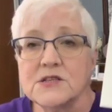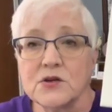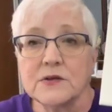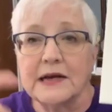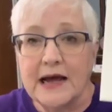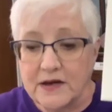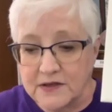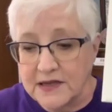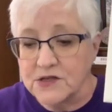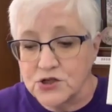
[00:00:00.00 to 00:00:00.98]
so that I
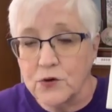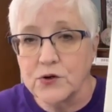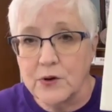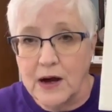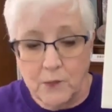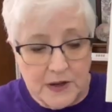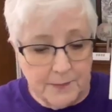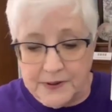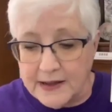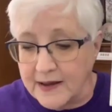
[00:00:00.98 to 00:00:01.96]
could then show you how
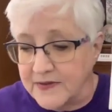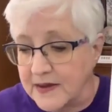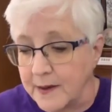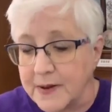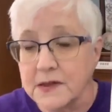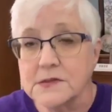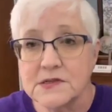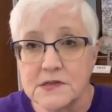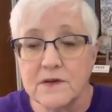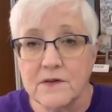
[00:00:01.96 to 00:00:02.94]
we apply the M
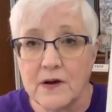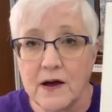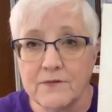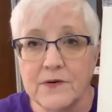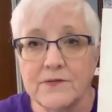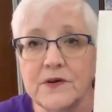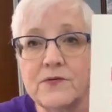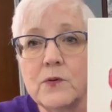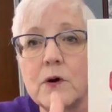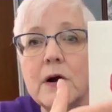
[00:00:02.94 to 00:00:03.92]
X
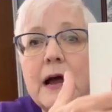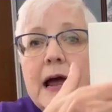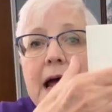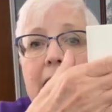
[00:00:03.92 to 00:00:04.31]
fifty-four.